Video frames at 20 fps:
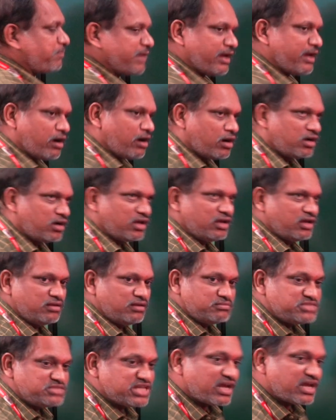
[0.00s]
by odd
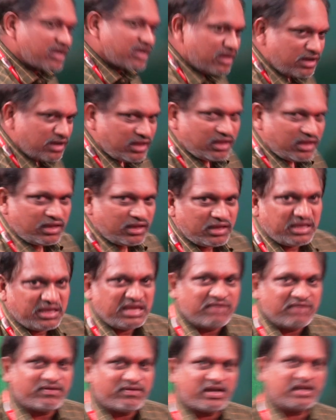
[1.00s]
day? Generally,
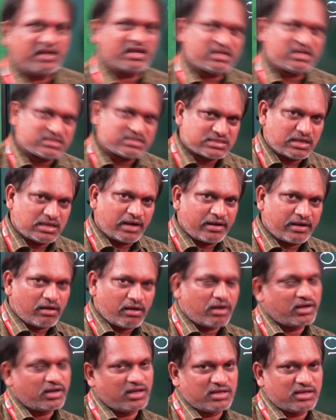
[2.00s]
even days and
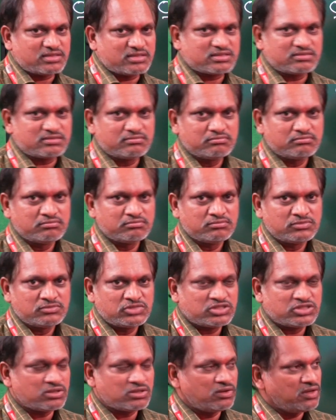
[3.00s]
odd days.
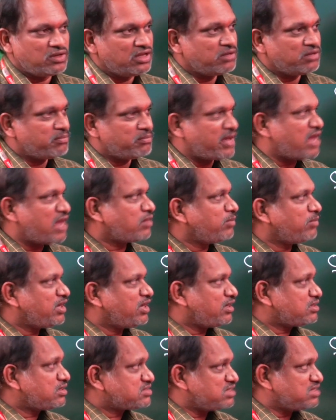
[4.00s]
So in
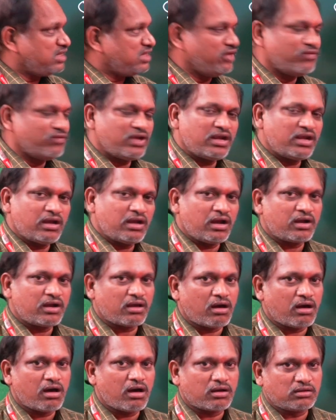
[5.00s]
mathematics, even and
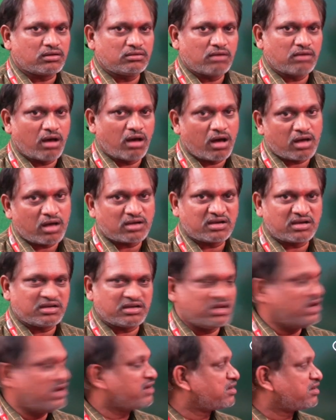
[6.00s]
odd are
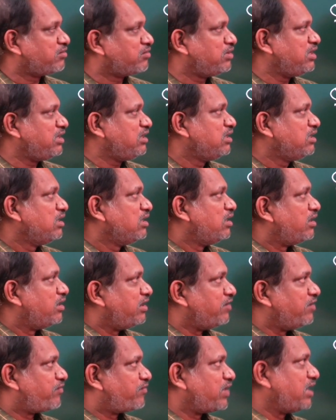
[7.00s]
relatively
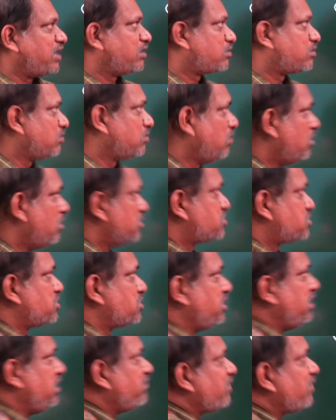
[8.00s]
different. So
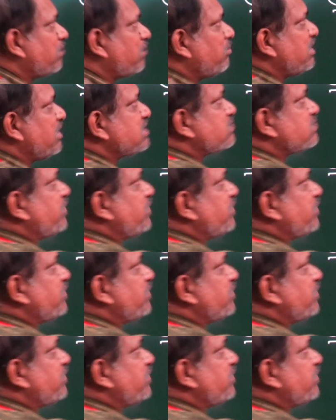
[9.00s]
even means